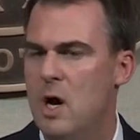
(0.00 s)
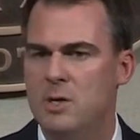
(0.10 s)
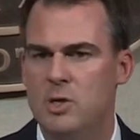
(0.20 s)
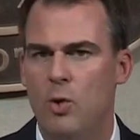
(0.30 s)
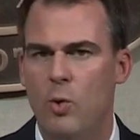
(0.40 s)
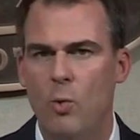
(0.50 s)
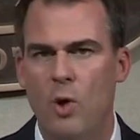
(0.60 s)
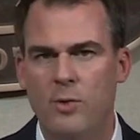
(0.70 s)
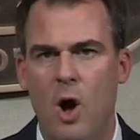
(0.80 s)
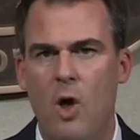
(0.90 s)
So we
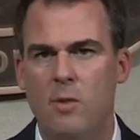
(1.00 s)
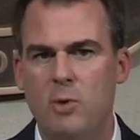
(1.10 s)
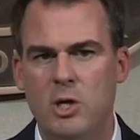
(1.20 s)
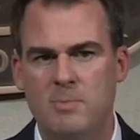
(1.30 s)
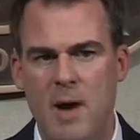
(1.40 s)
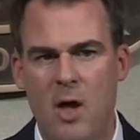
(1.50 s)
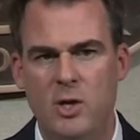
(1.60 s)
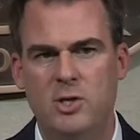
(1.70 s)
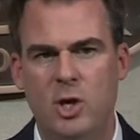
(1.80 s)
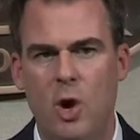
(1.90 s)
want all the
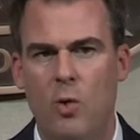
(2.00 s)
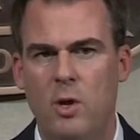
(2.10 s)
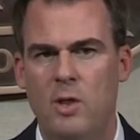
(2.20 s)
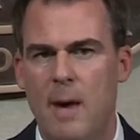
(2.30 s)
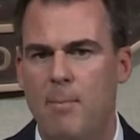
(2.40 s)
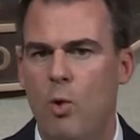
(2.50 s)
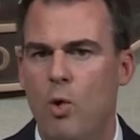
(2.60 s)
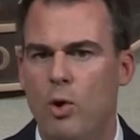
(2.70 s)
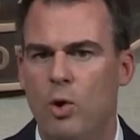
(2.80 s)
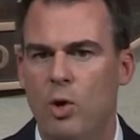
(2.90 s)
municipalities to go into that
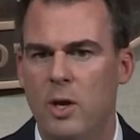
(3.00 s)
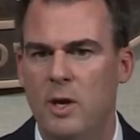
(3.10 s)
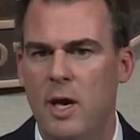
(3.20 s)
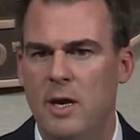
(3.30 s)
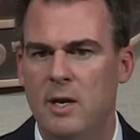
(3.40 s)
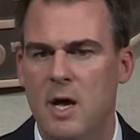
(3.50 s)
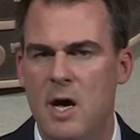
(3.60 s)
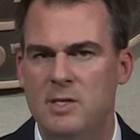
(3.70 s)
portal and